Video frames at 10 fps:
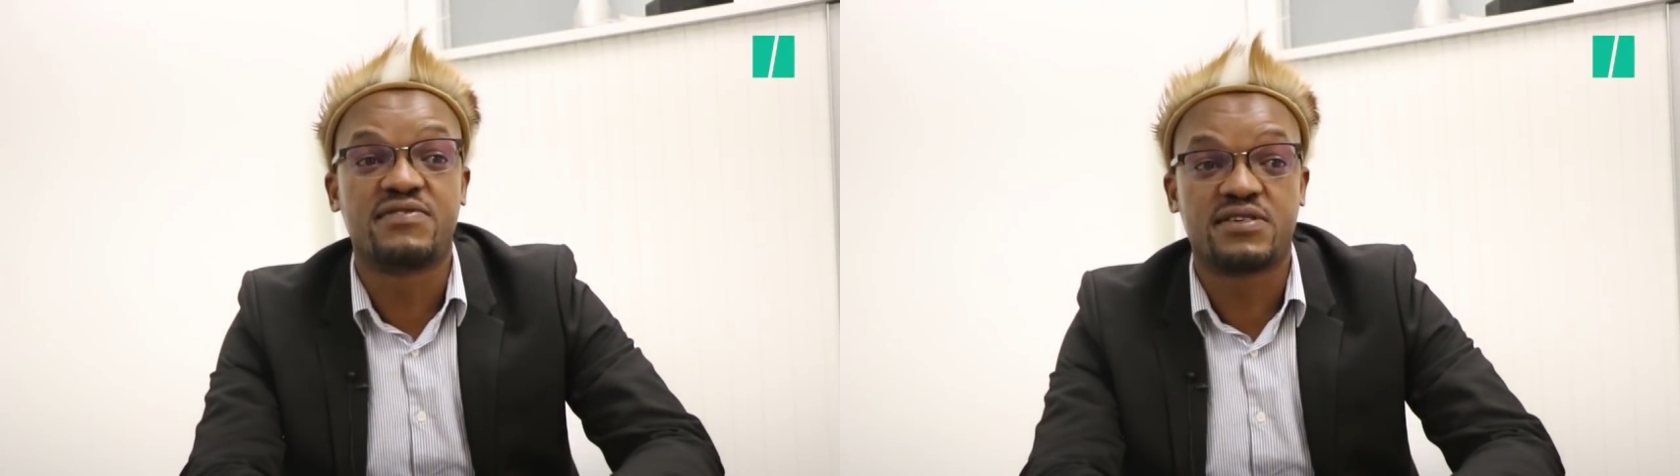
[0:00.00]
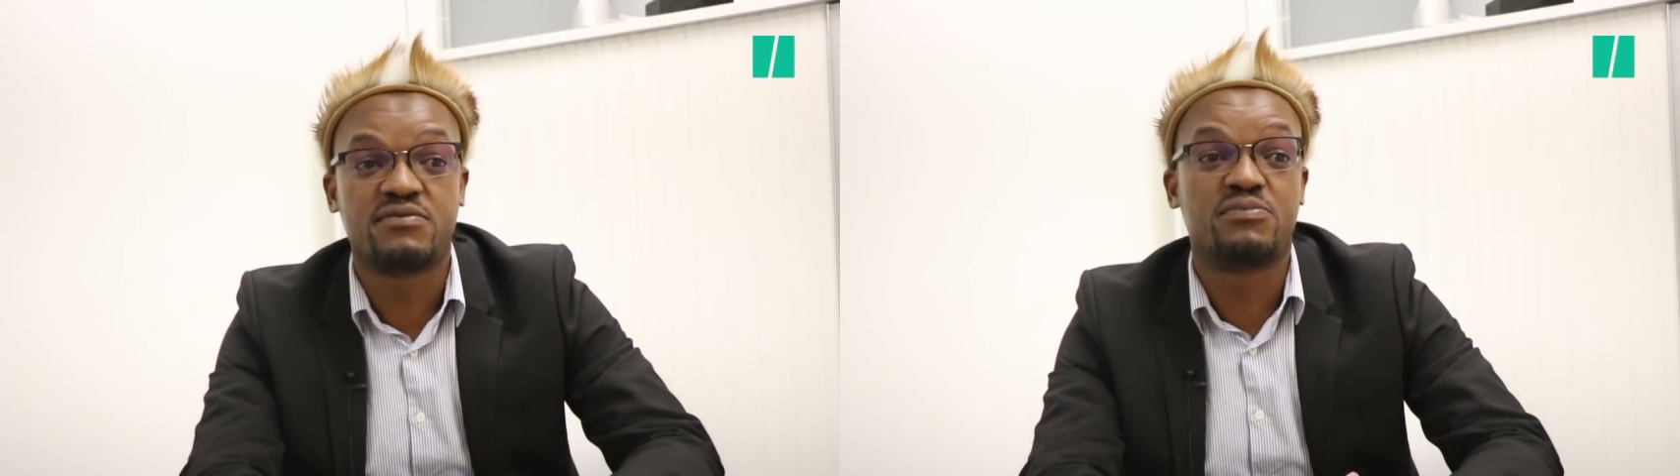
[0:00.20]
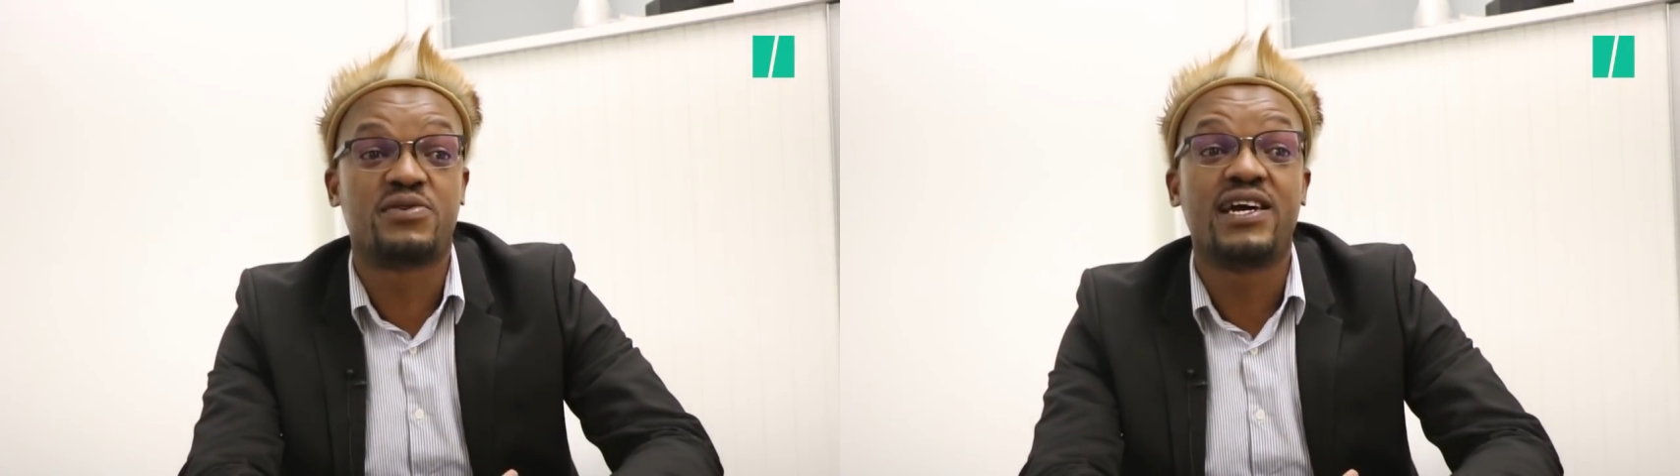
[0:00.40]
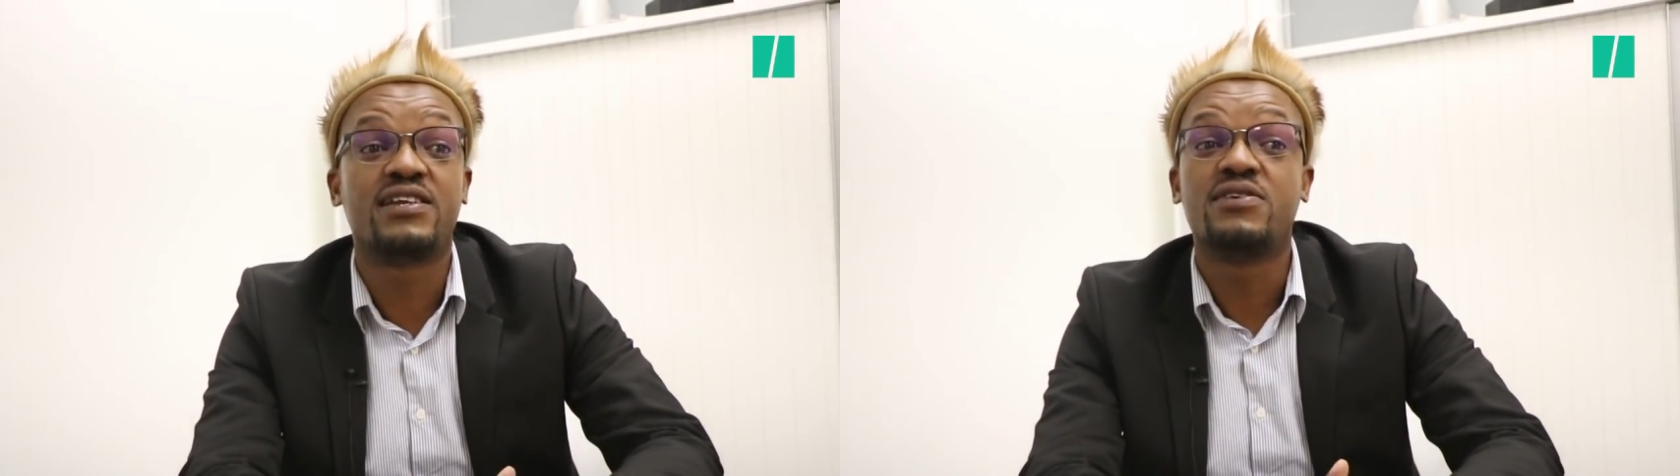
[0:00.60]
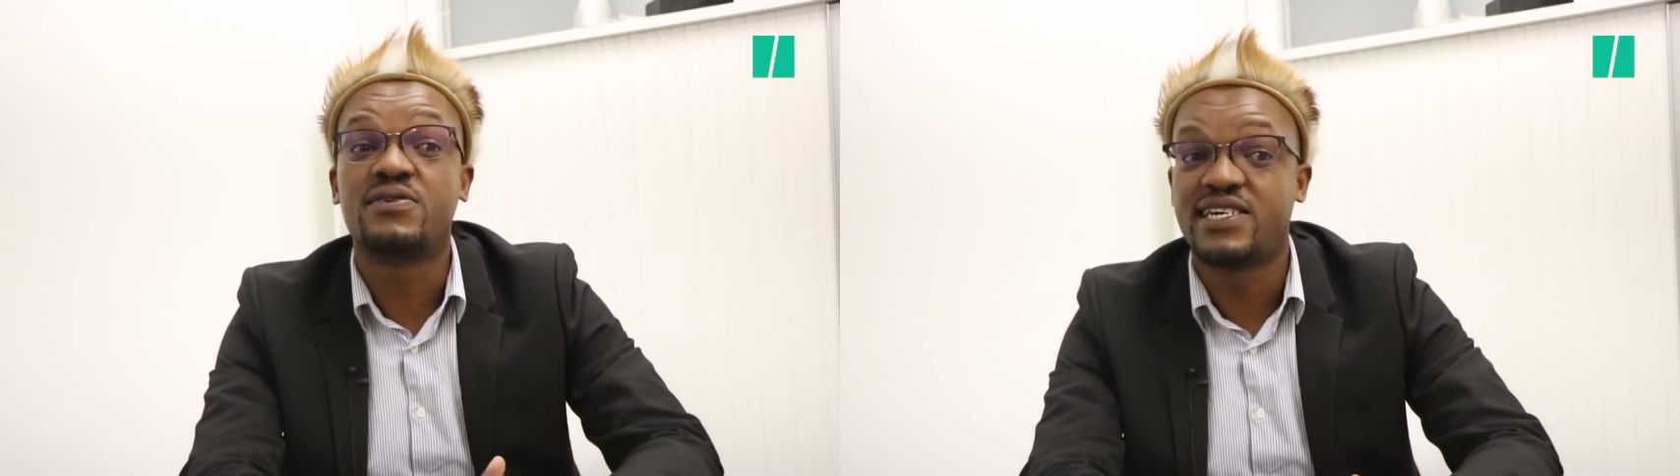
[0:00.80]
us
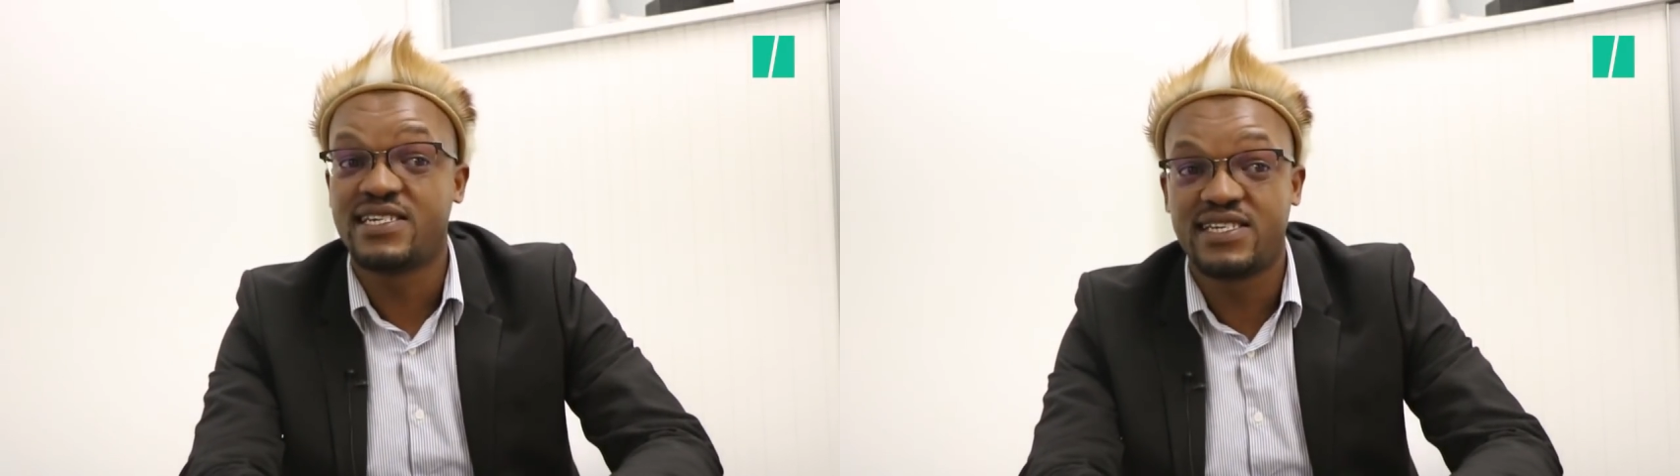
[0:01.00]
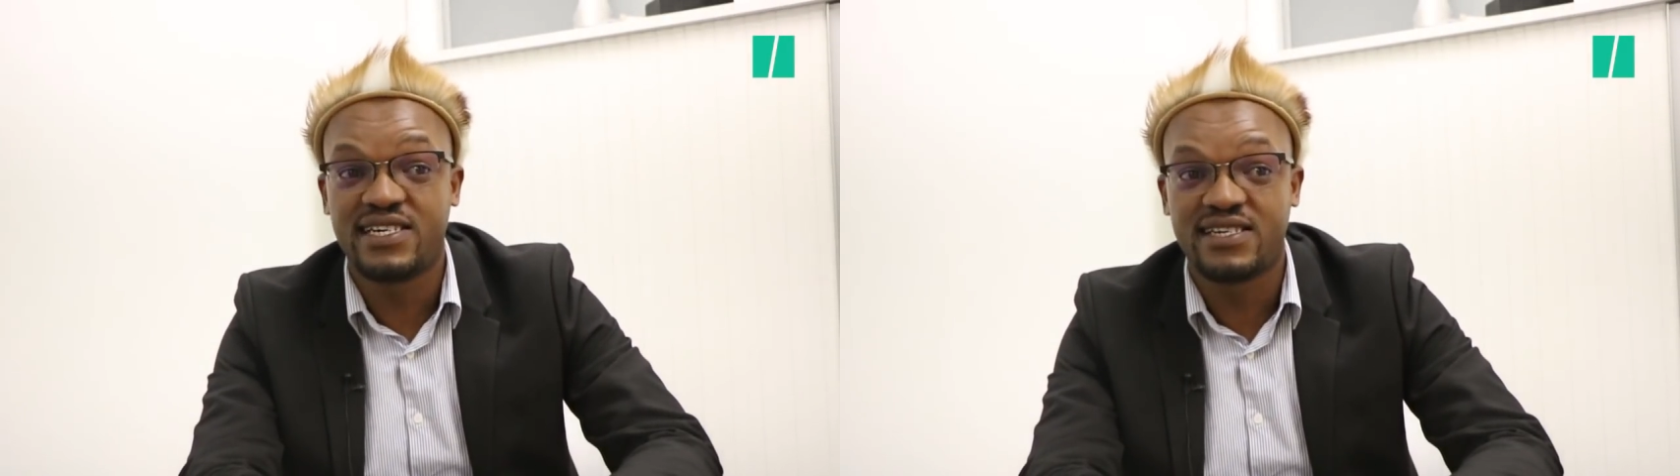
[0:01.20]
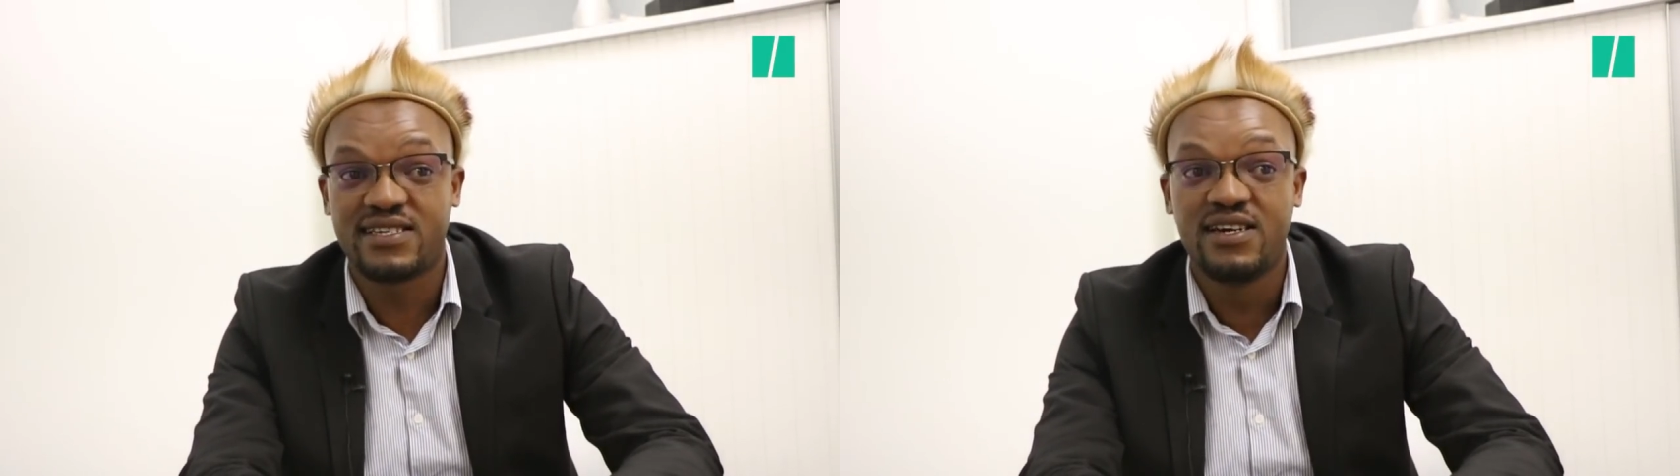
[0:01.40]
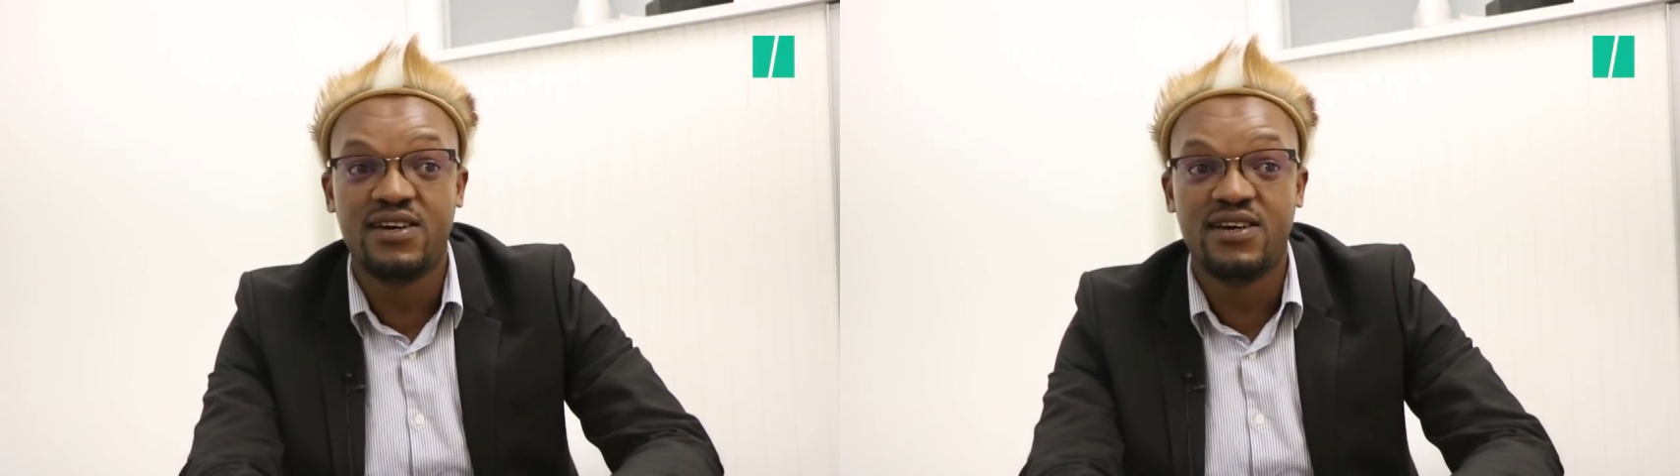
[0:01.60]
brand new ideas,